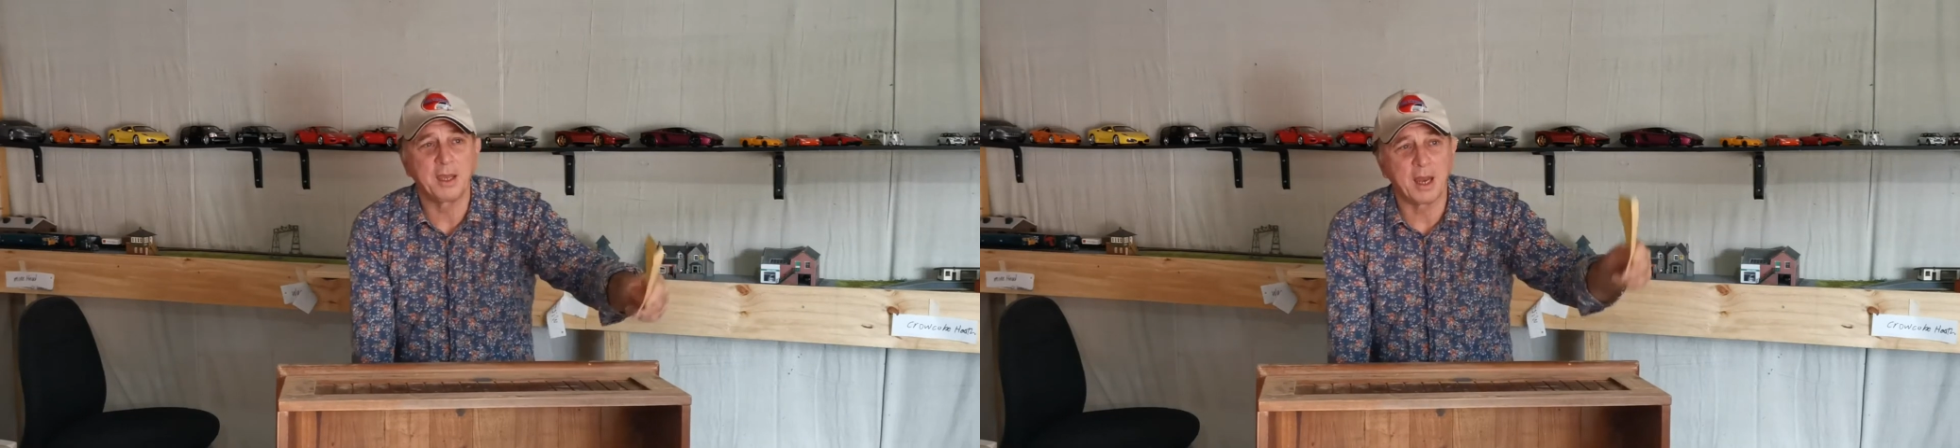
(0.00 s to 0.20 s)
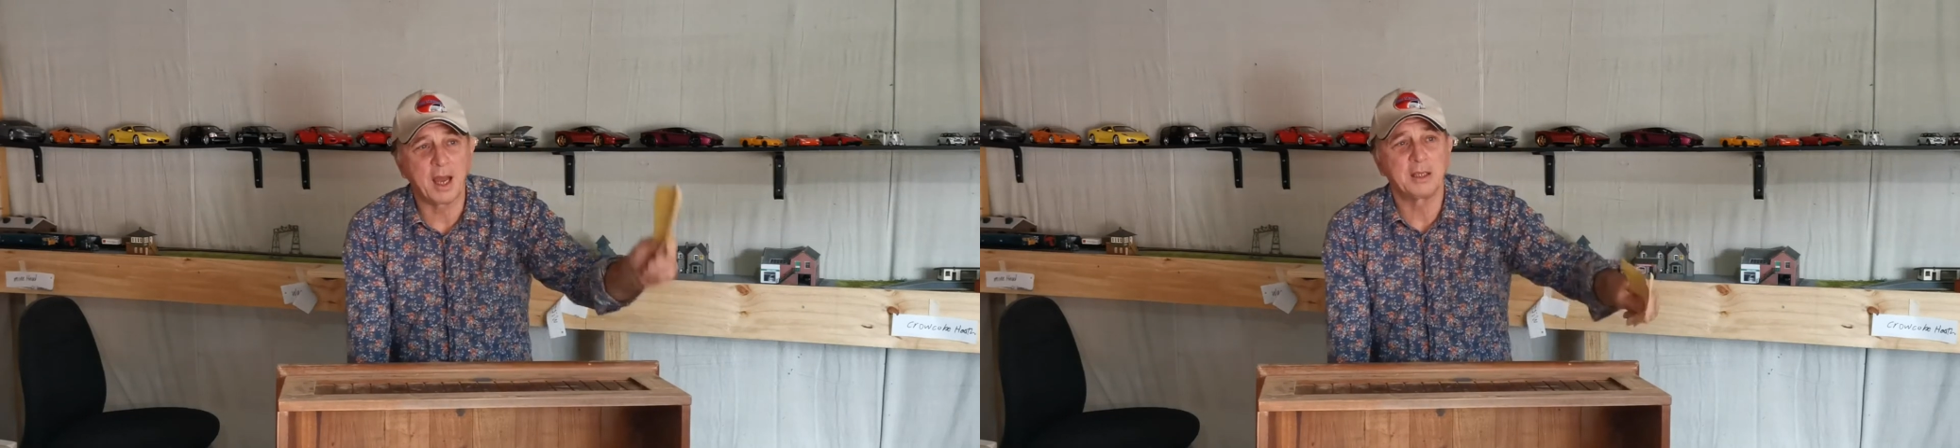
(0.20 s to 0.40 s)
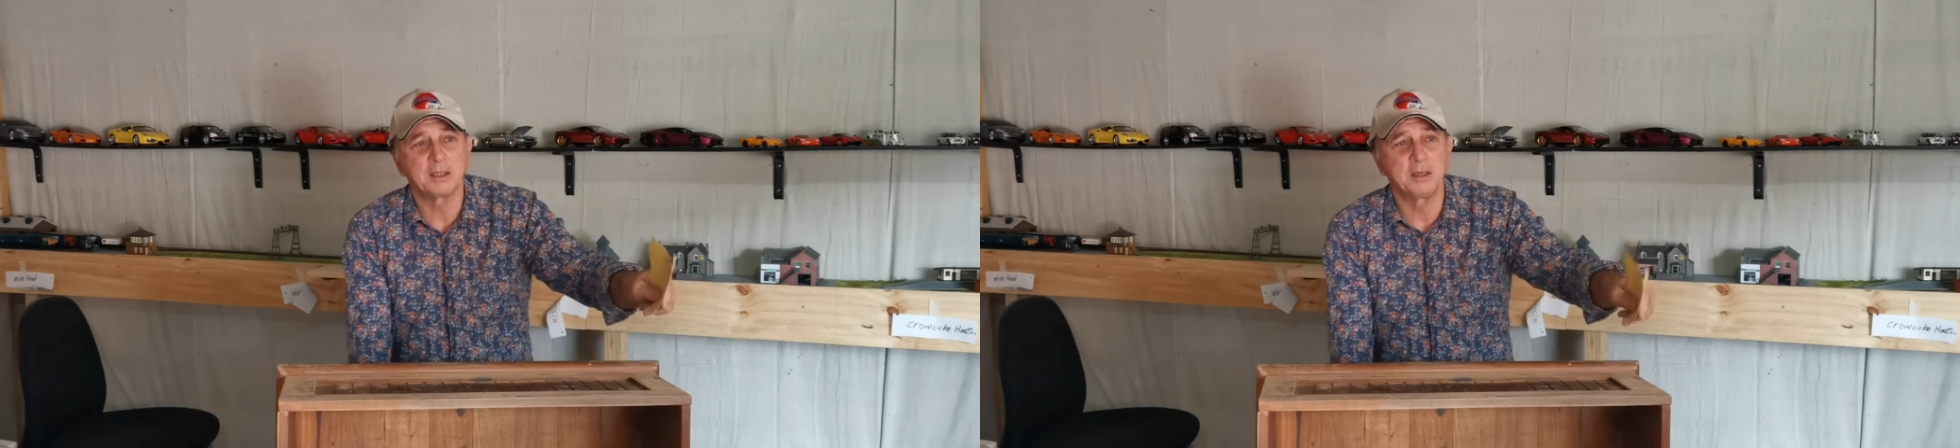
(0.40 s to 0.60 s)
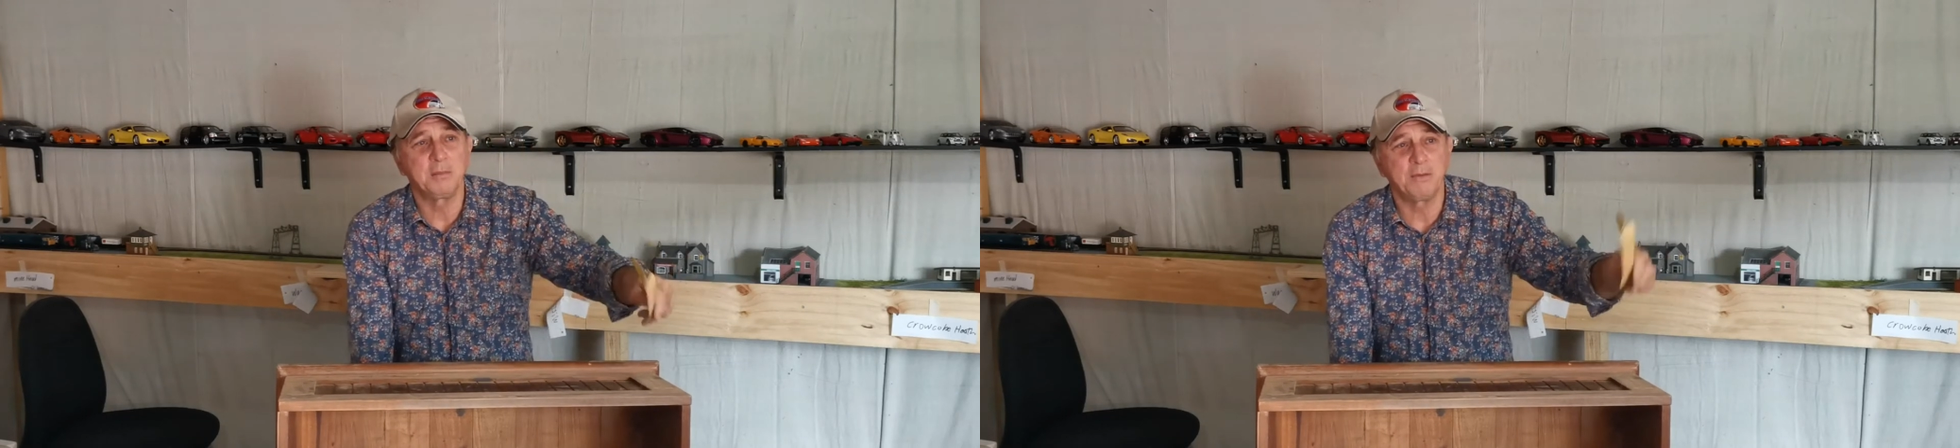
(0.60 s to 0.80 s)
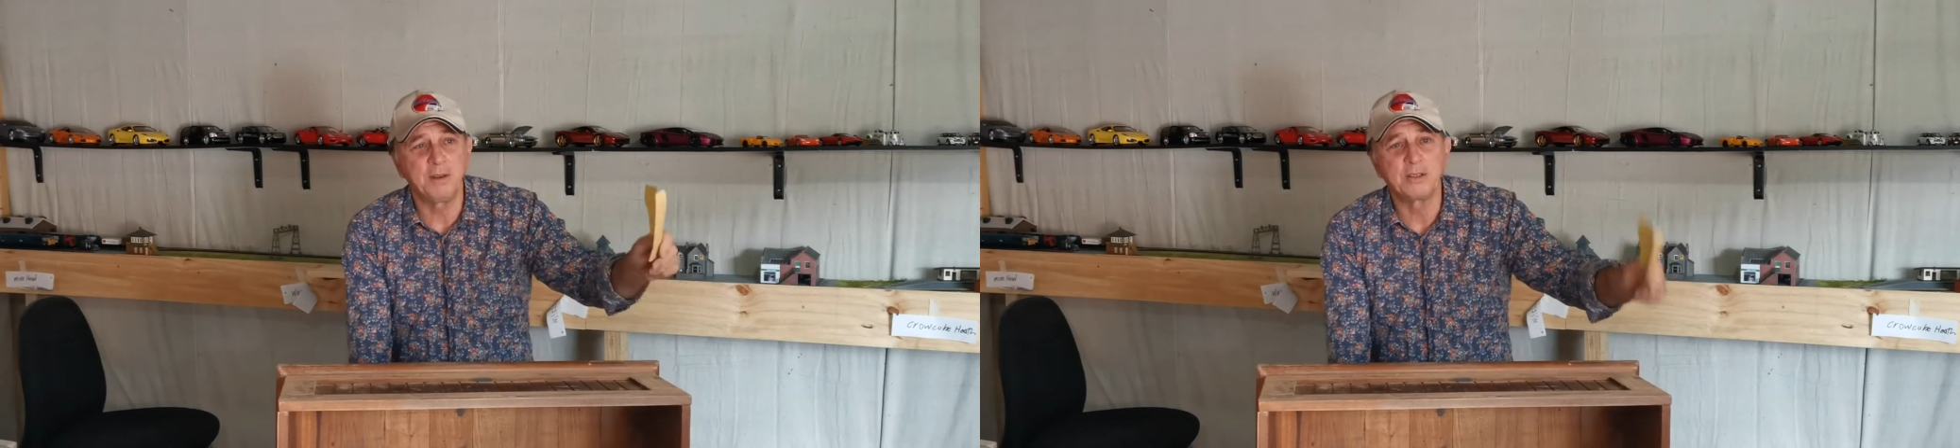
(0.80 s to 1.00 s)
and ask him
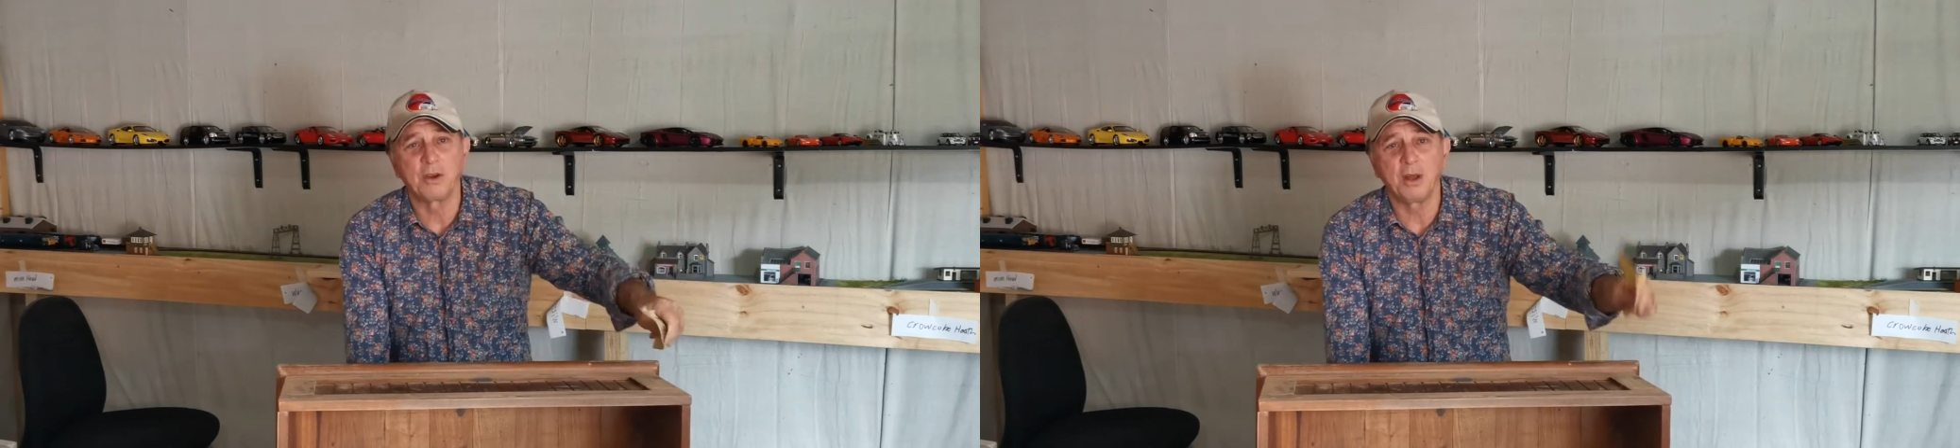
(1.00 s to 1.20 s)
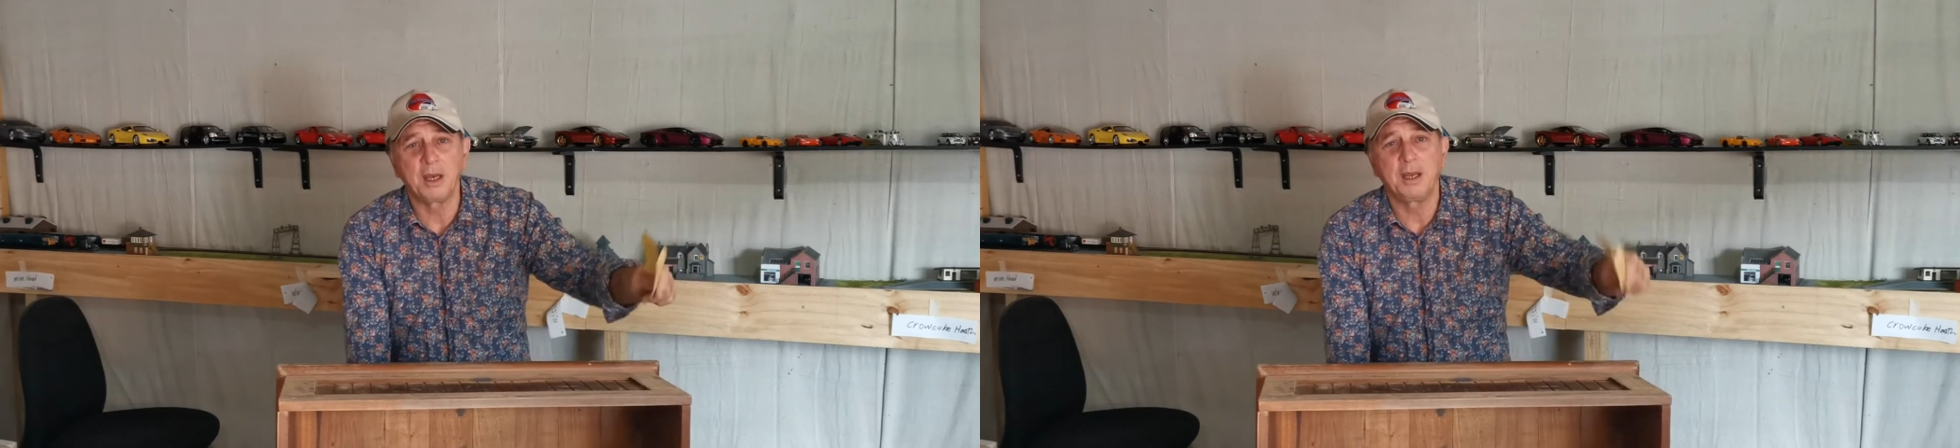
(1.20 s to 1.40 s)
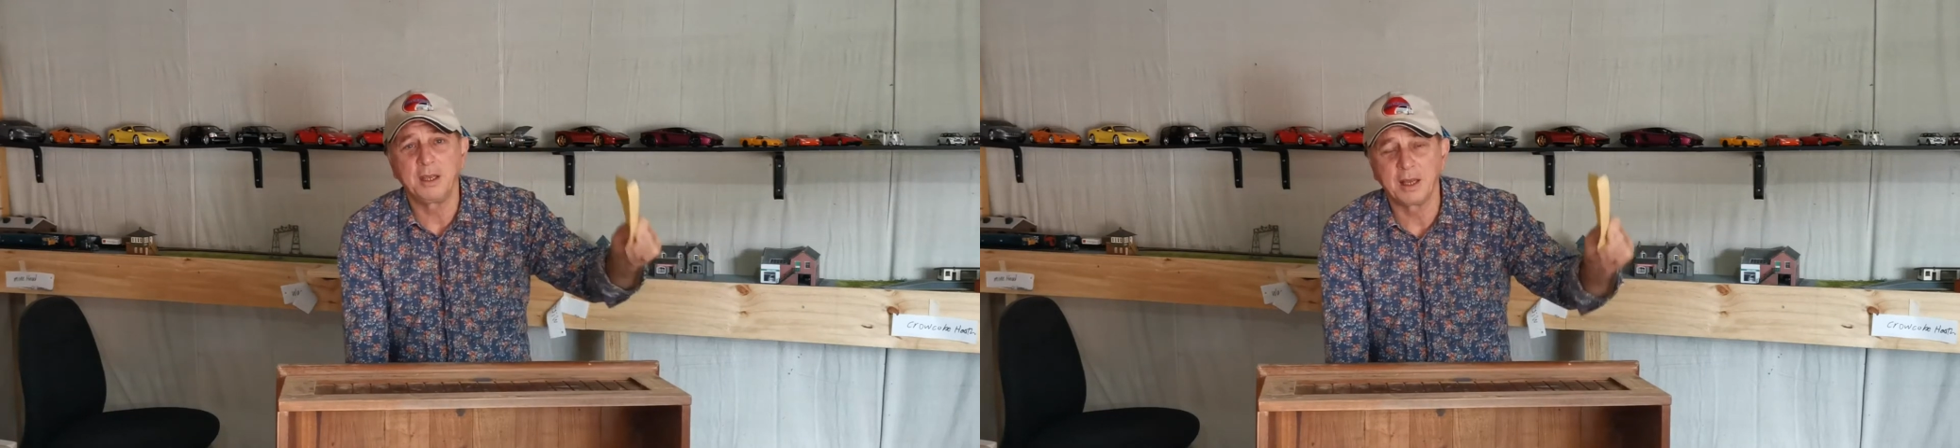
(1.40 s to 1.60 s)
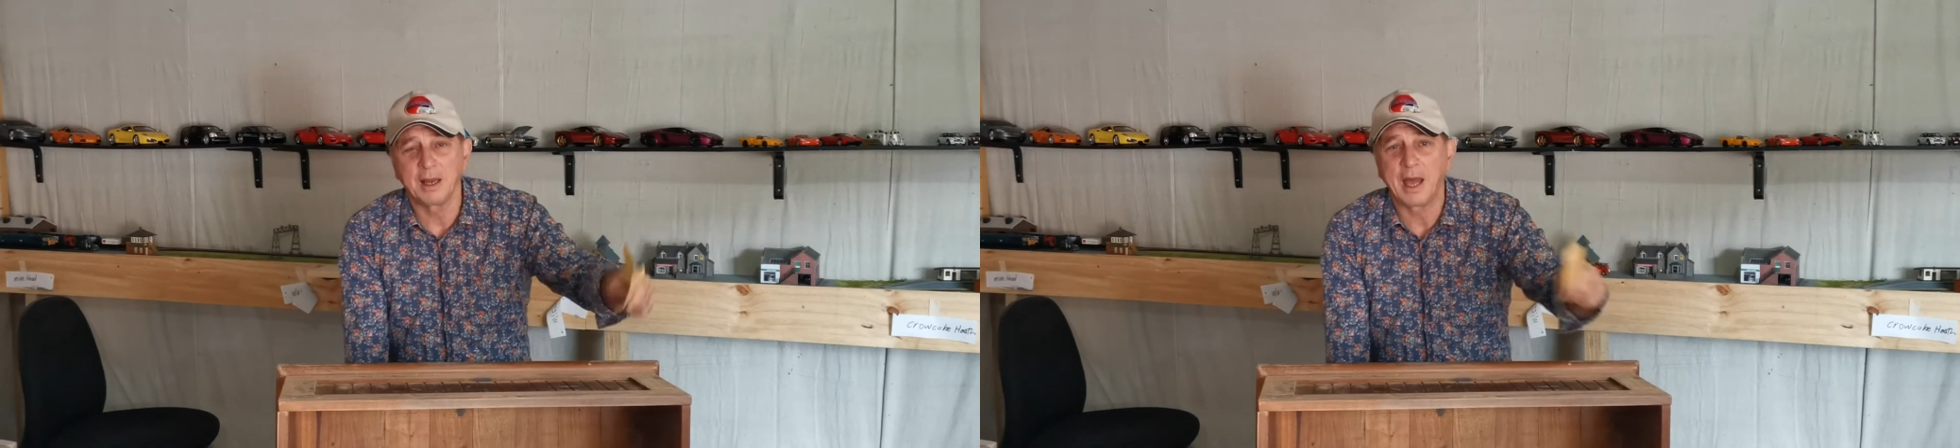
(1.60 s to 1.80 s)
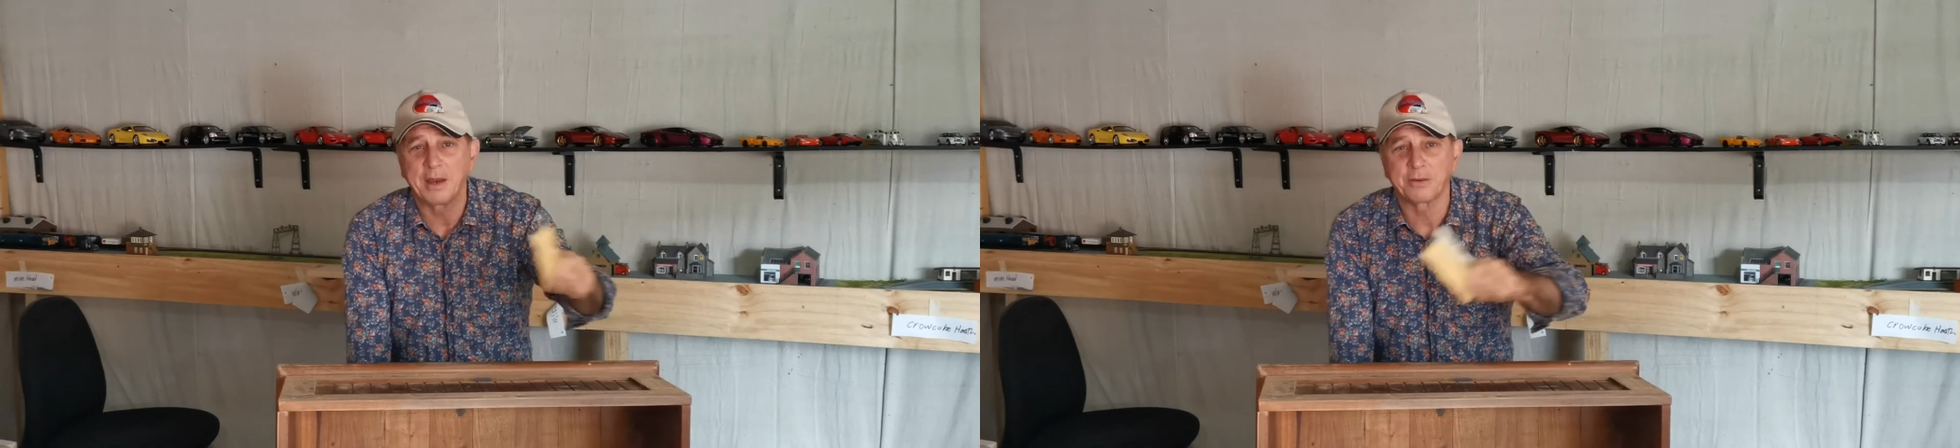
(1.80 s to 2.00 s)
if he's got any
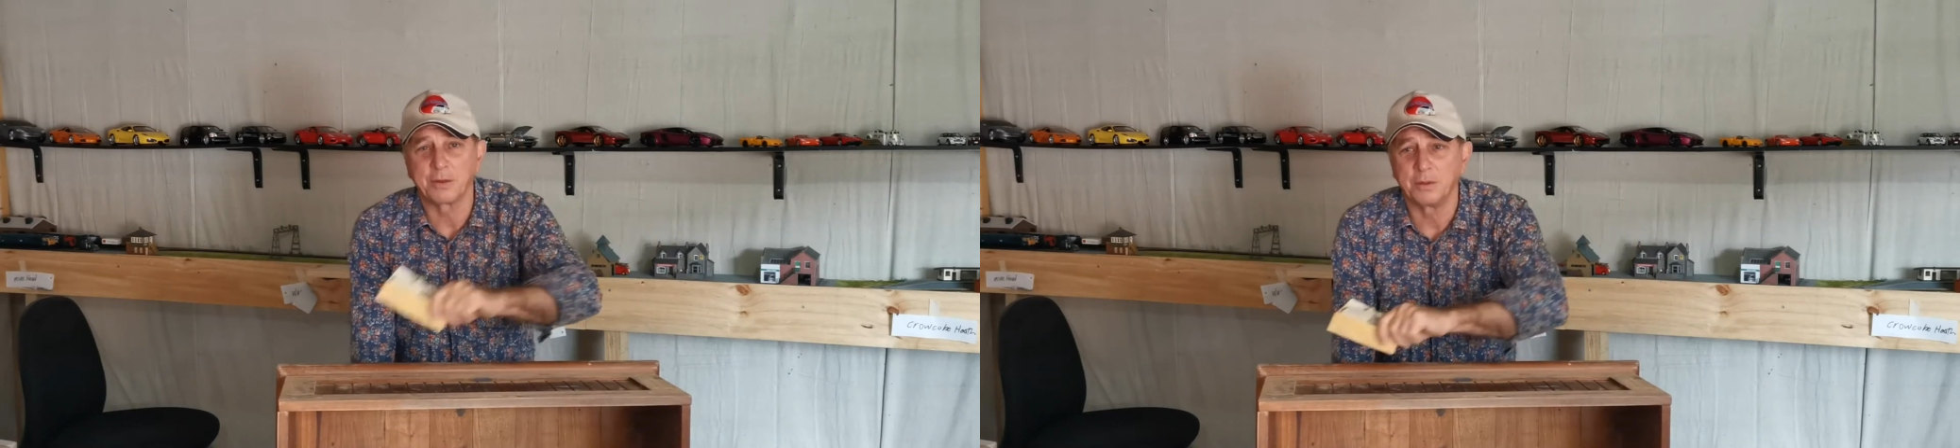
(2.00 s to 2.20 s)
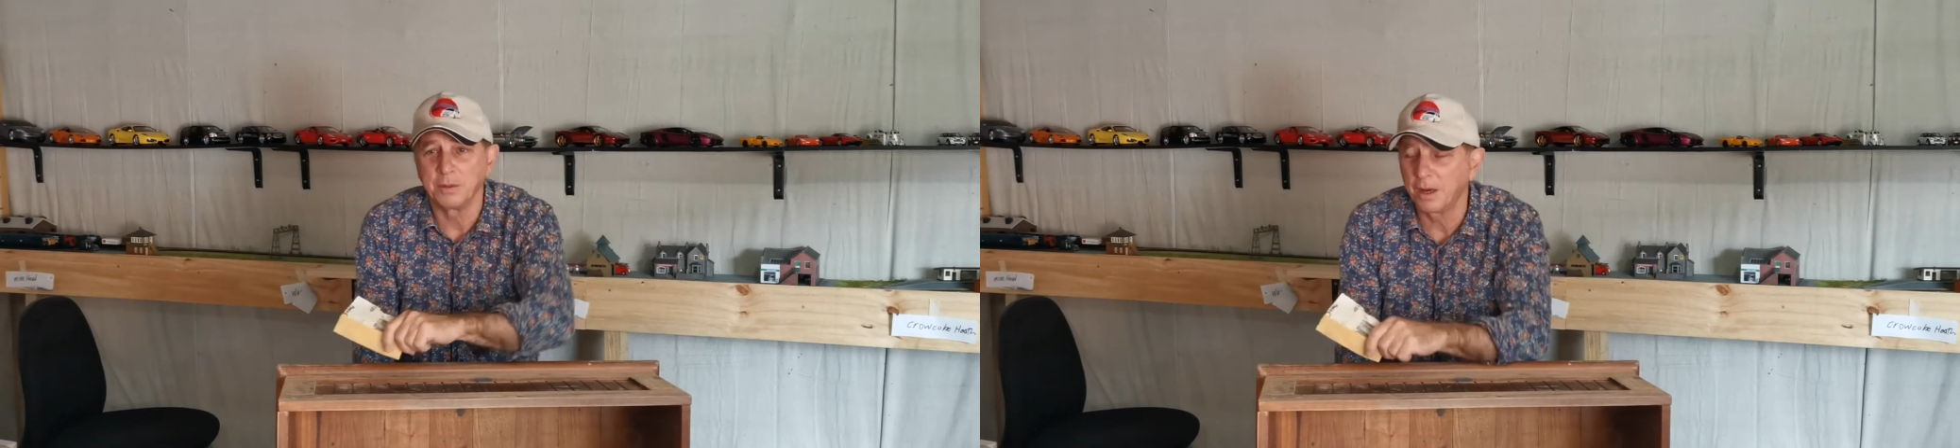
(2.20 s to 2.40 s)
collateral.